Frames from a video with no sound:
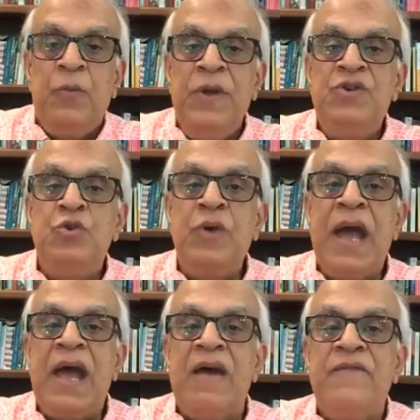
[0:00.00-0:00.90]
we do
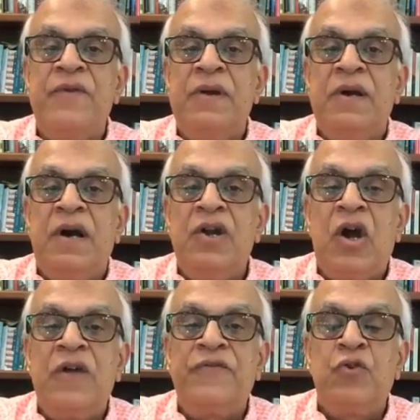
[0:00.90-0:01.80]
have a
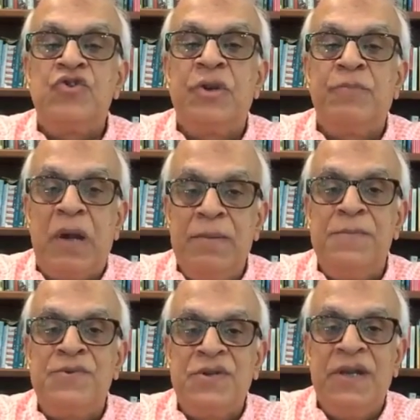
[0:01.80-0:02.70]
lot of social
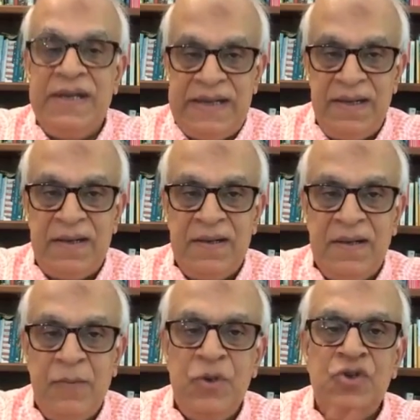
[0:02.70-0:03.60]
problems in India.
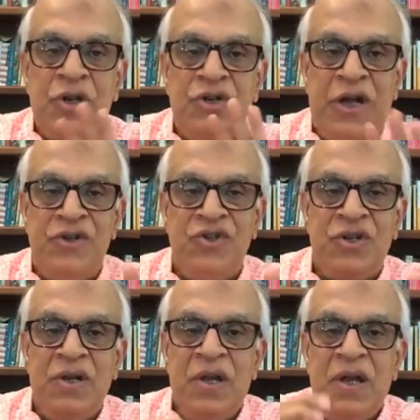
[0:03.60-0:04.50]
We should acknowledge
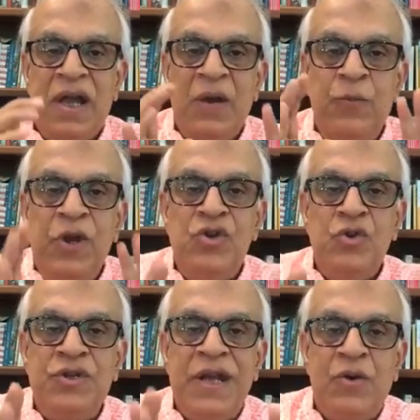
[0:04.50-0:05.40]
it. And we
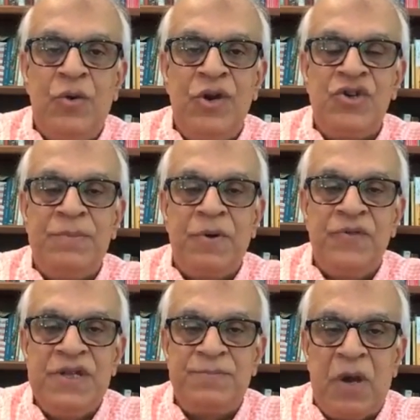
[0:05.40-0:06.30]
should take ownership
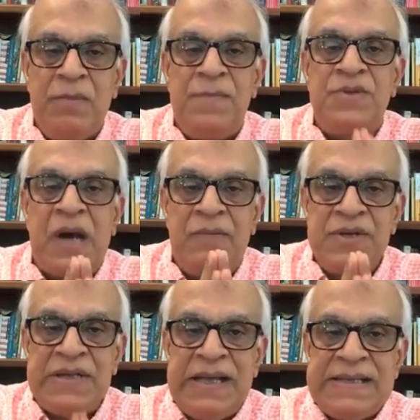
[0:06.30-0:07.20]
of these problems
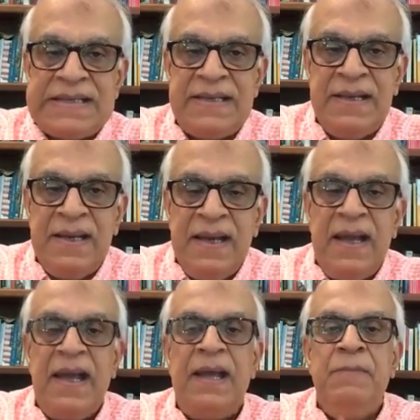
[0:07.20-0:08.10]
ourselves
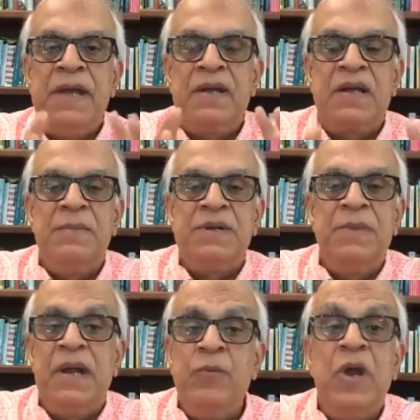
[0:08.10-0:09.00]
and make a
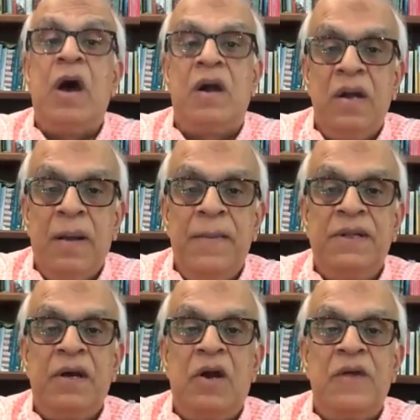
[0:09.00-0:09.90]
commitment. And we are. I mean,
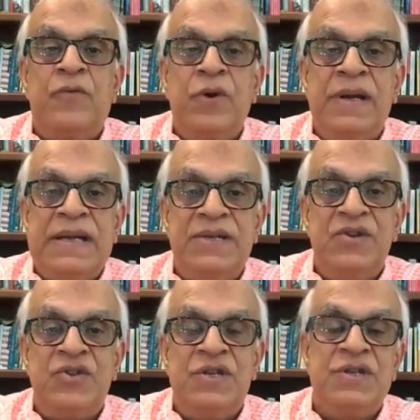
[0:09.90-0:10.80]
there are a lot of
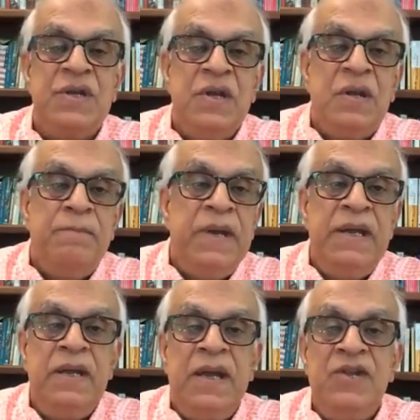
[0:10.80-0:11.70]
organizations,
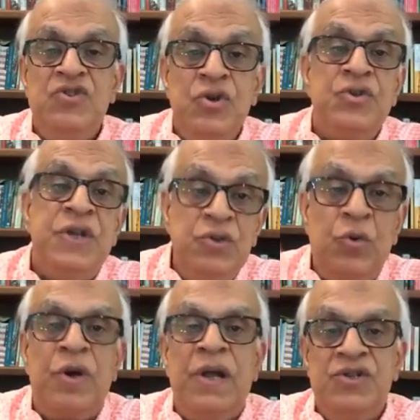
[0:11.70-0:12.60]
many NGOs, Hindu
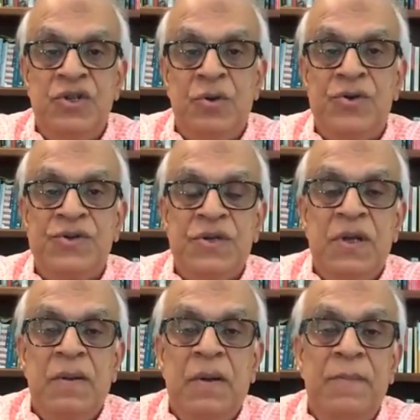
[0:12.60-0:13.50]
NGOs,
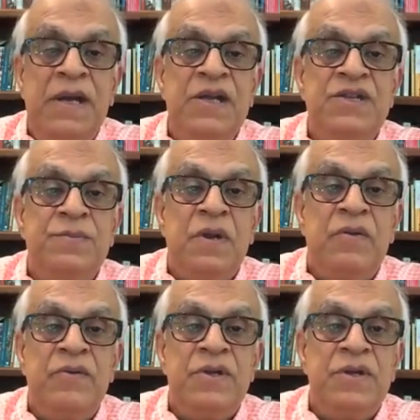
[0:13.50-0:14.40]
many
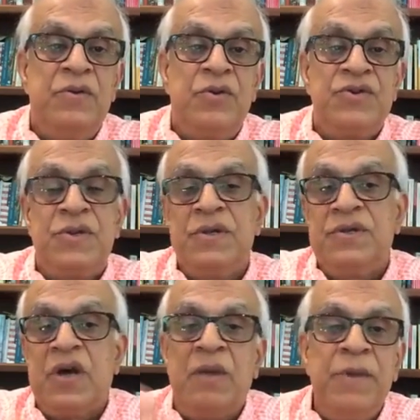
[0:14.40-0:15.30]

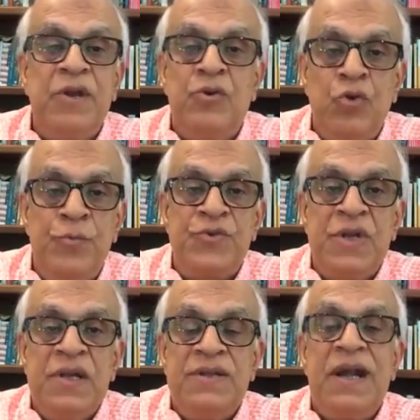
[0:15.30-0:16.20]
dharmic
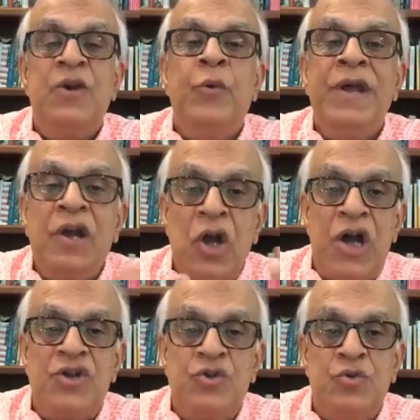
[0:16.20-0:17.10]
groups that are doing a
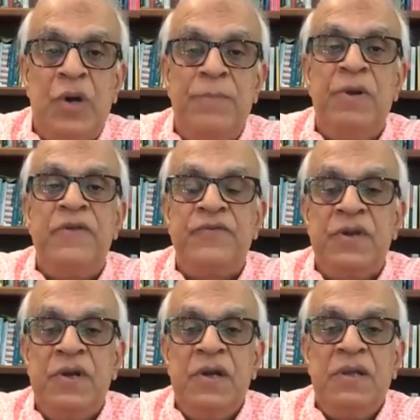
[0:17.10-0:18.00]
lot to
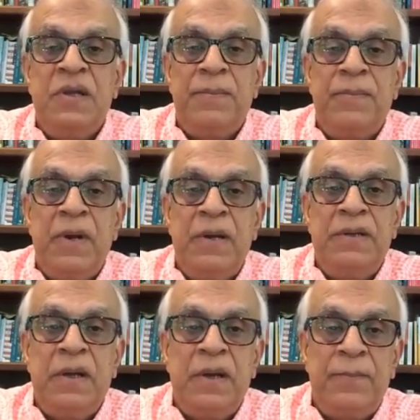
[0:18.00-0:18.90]
uplift
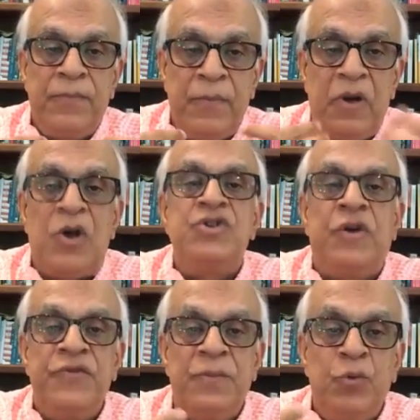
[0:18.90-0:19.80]
the lot
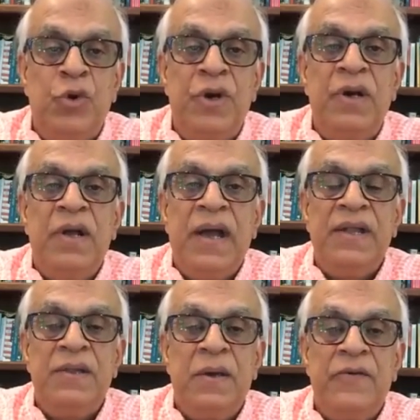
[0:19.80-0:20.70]
of the poor
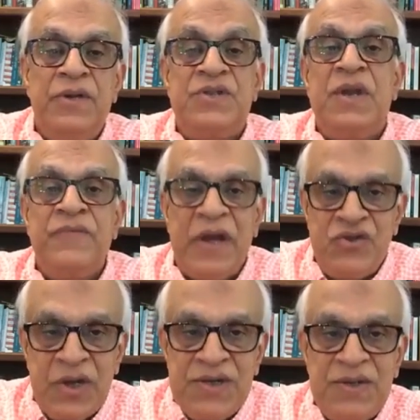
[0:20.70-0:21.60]
and the
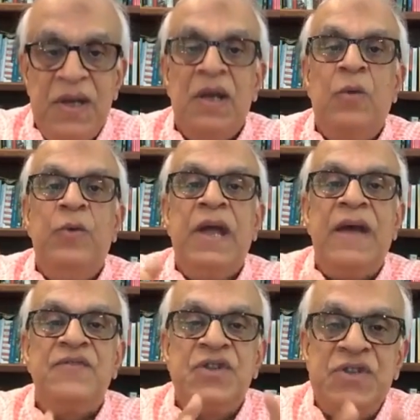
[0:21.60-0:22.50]
disenfranchised. We
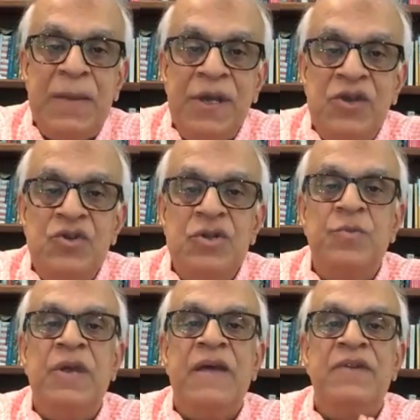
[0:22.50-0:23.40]
have systemic
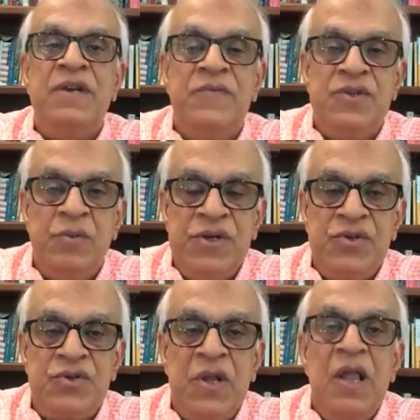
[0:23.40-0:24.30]
issues. We have individual
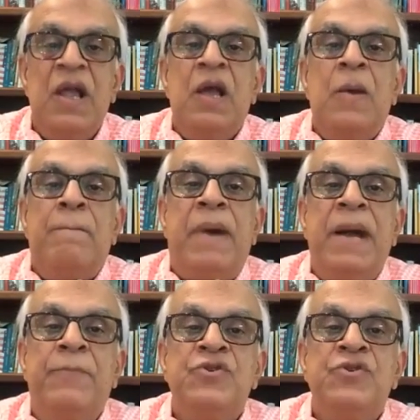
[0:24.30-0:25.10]
issues. My